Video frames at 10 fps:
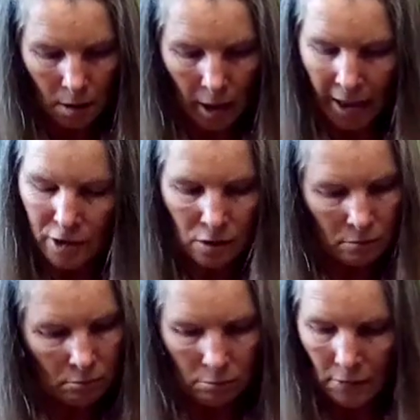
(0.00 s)
And I just,
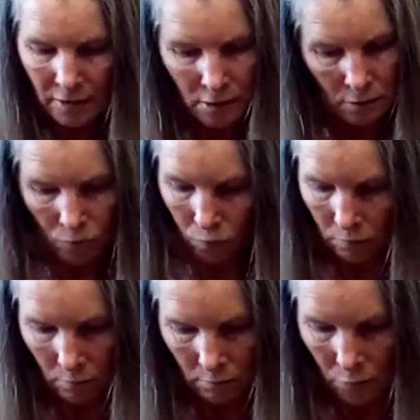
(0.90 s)
that's
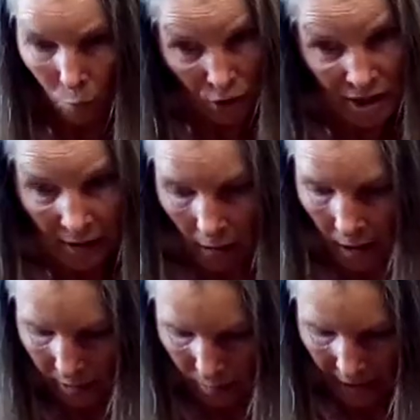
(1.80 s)
the words I
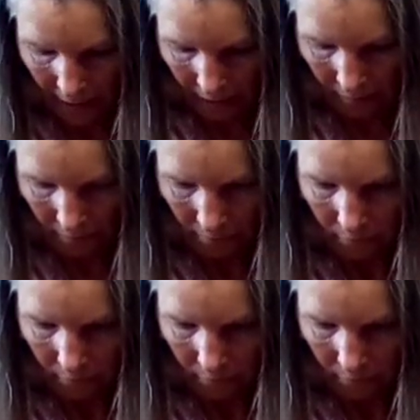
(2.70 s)
got in my head.